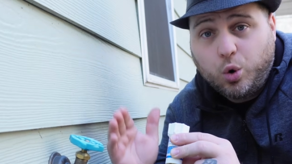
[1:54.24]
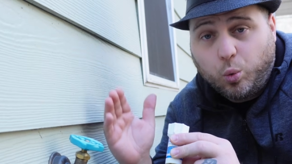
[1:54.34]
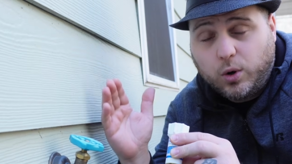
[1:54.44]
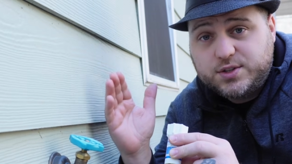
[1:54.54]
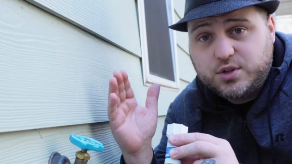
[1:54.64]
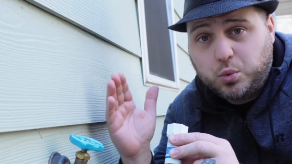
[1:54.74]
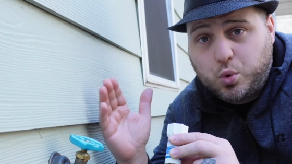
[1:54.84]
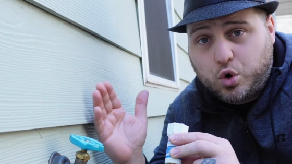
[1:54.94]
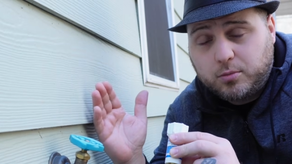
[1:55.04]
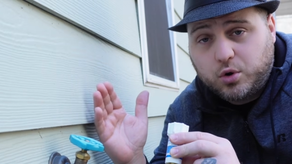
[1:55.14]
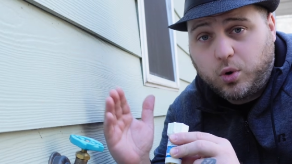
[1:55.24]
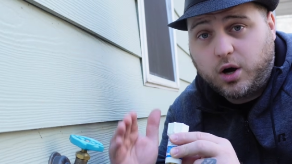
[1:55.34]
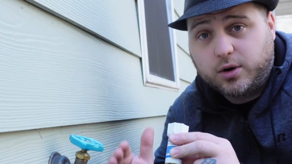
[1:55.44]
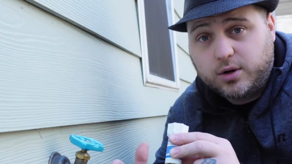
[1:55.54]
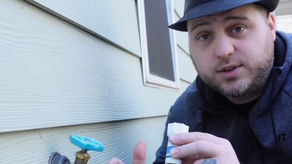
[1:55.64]
Once the warmer
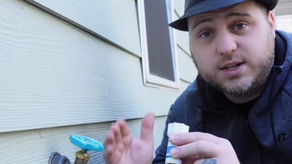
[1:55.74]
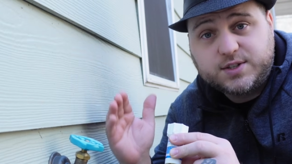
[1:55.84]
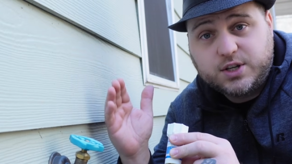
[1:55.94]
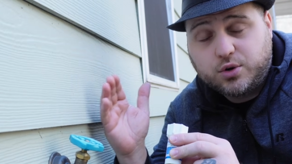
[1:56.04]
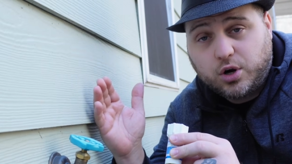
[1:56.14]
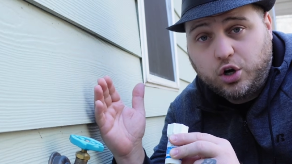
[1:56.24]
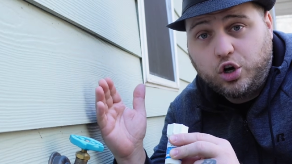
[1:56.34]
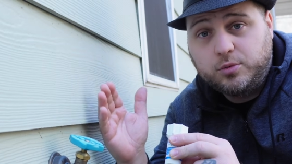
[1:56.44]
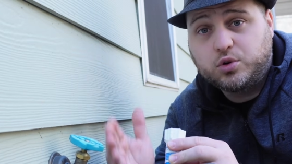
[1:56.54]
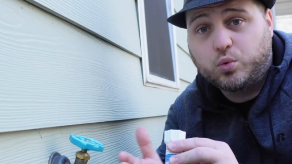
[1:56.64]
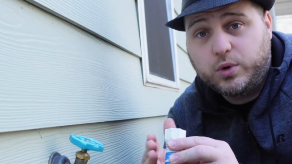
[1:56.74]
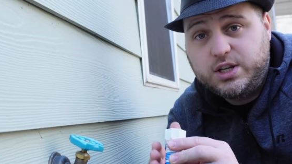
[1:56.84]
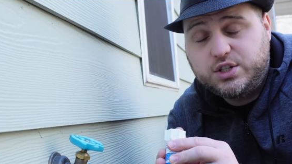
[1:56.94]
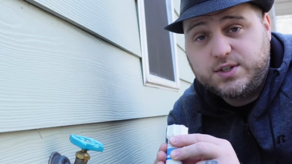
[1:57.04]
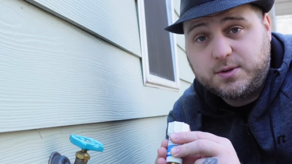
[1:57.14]
water that's in your home
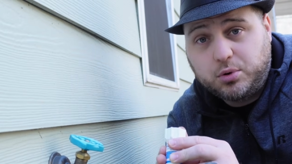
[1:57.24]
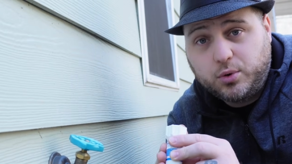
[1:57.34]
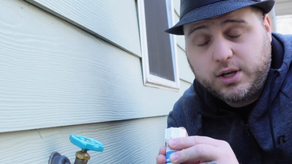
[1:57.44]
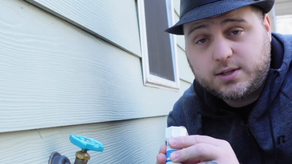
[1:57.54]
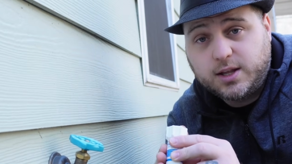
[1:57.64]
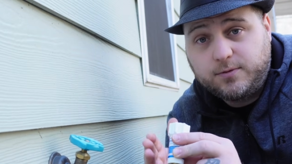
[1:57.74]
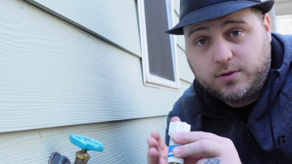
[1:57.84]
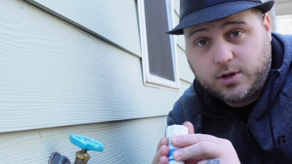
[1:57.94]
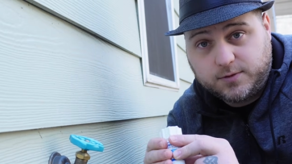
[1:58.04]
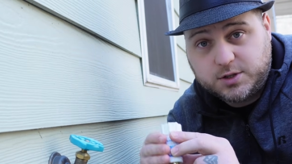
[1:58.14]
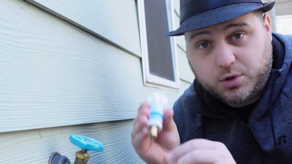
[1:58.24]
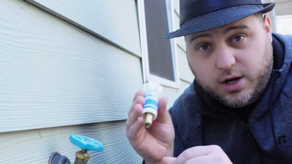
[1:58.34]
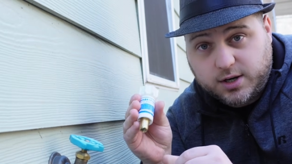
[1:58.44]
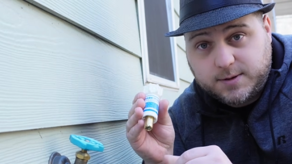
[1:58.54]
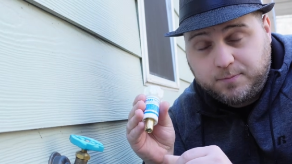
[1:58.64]
reaches the point of this
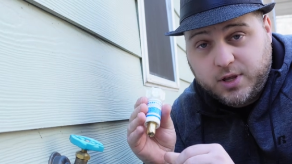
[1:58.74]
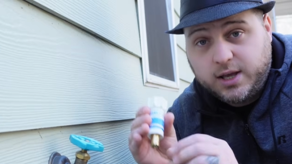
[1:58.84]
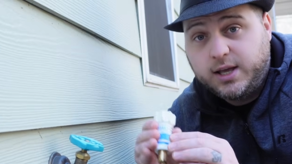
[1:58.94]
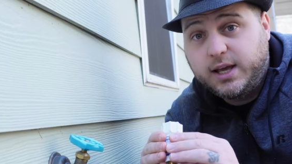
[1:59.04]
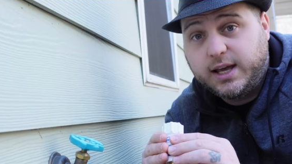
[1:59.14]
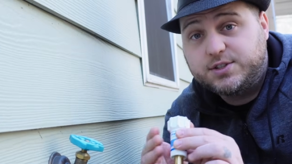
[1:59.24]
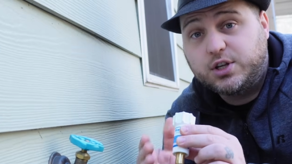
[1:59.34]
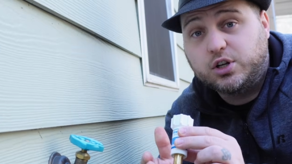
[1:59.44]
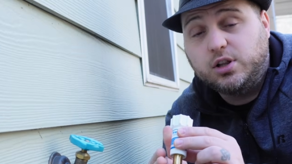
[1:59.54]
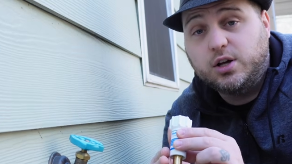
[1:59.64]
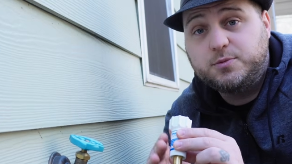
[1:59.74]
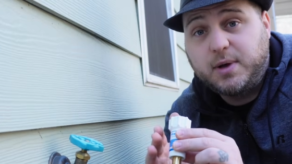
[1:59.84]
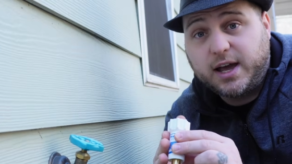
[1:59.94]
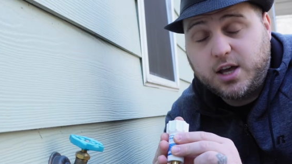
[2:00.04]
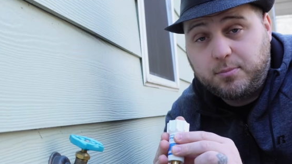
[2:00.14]
product, it's going to close
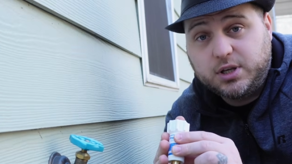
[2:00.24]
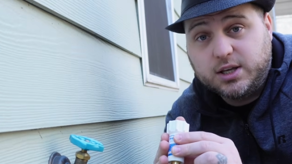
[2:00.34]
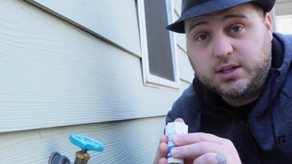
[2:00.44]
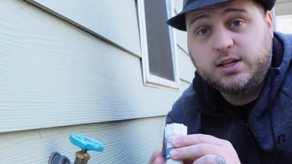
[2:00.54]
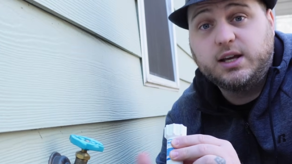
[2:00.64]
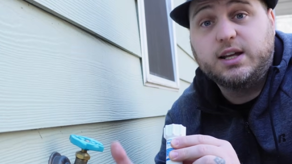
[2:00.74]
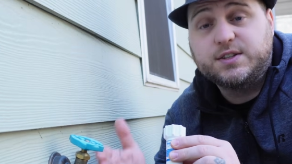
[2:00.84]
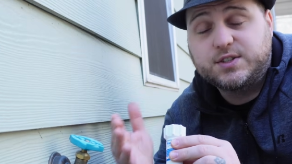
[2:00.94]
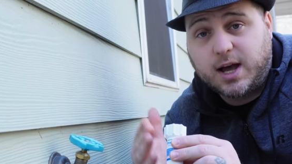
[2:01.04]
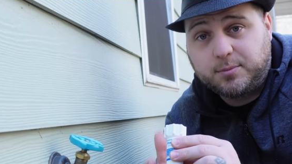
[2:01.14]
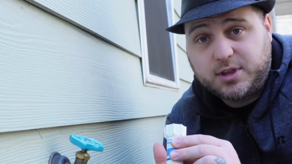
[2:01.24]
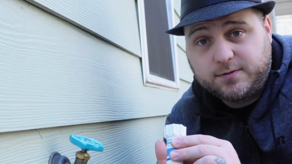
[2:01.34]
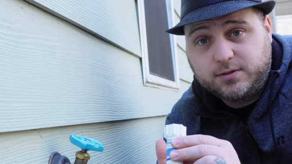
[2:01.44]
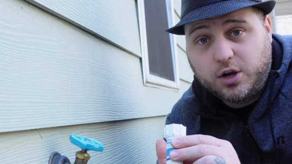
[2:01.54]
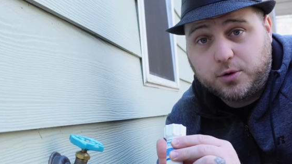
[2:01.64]
back up again and stop
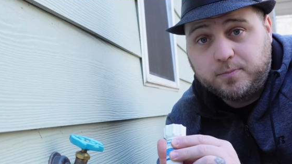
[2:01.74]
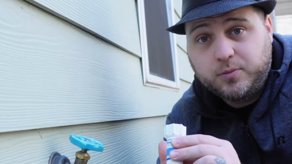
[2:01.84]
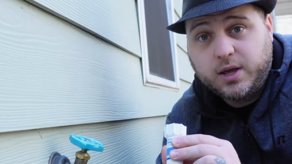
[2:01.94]
that flow.